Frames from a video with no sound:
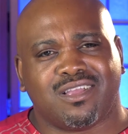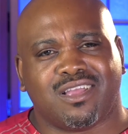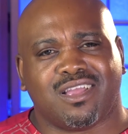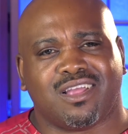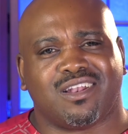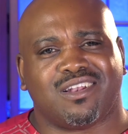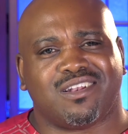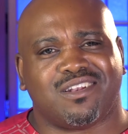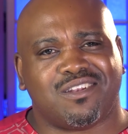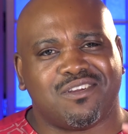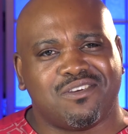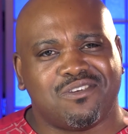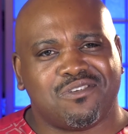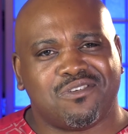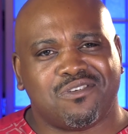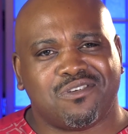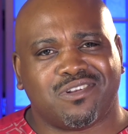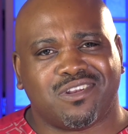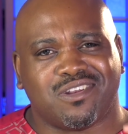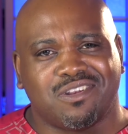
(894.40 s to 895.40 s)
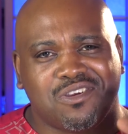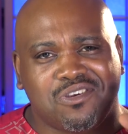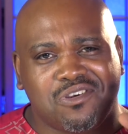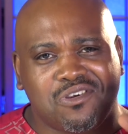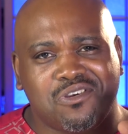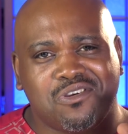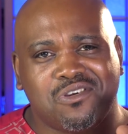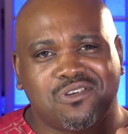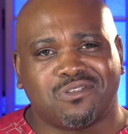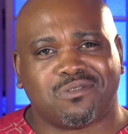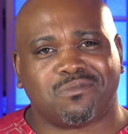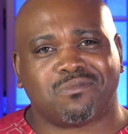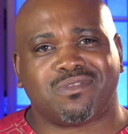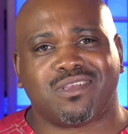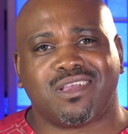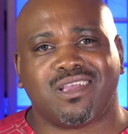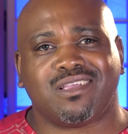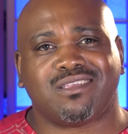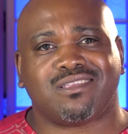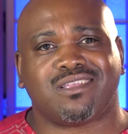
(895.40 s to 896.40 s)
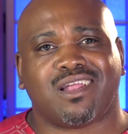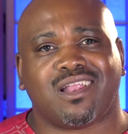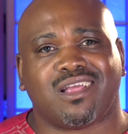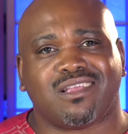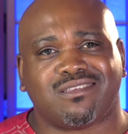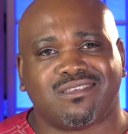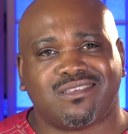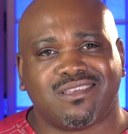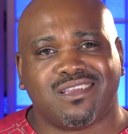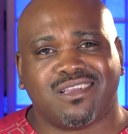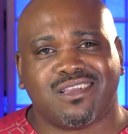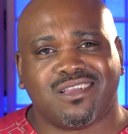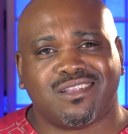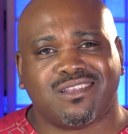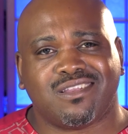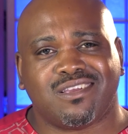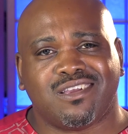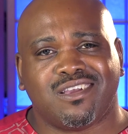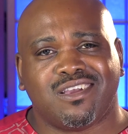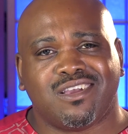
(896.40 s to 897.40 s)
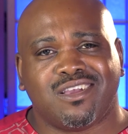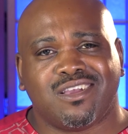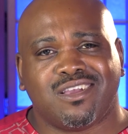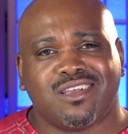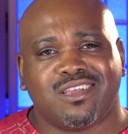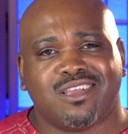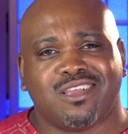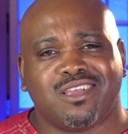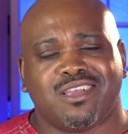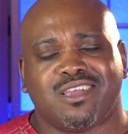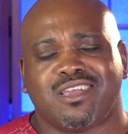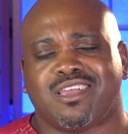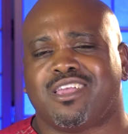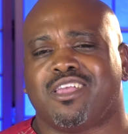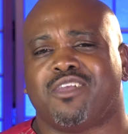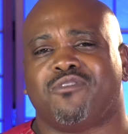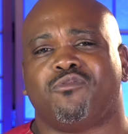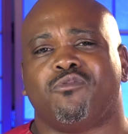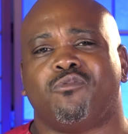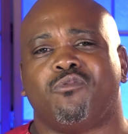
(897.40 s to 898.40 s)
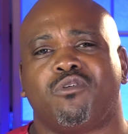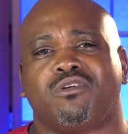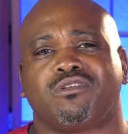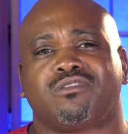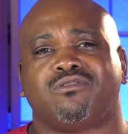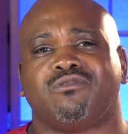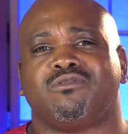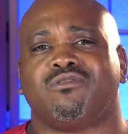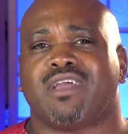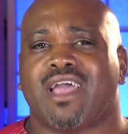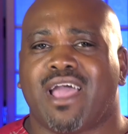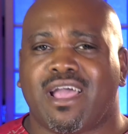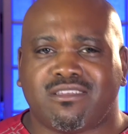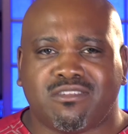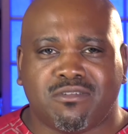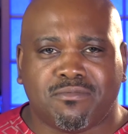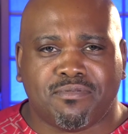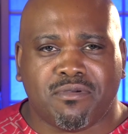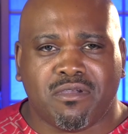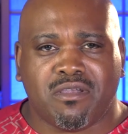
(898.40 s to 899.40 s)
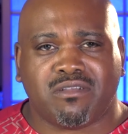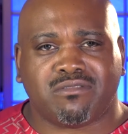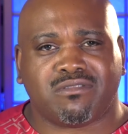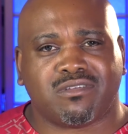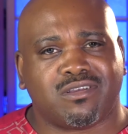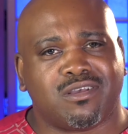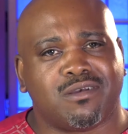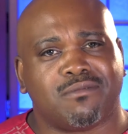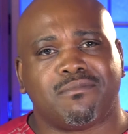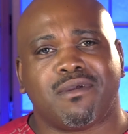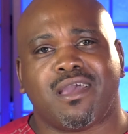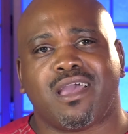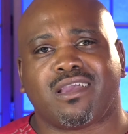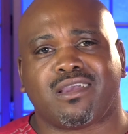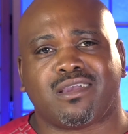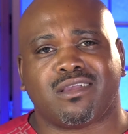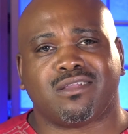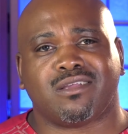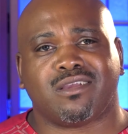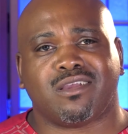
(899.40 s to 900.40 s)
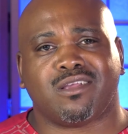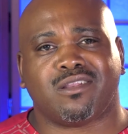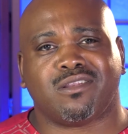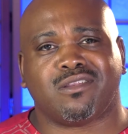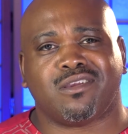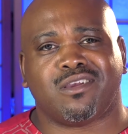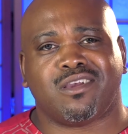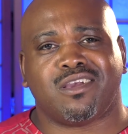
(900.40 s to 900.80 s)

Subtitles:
and learned and heard some things that I said. If you want to, ask your parents to come back and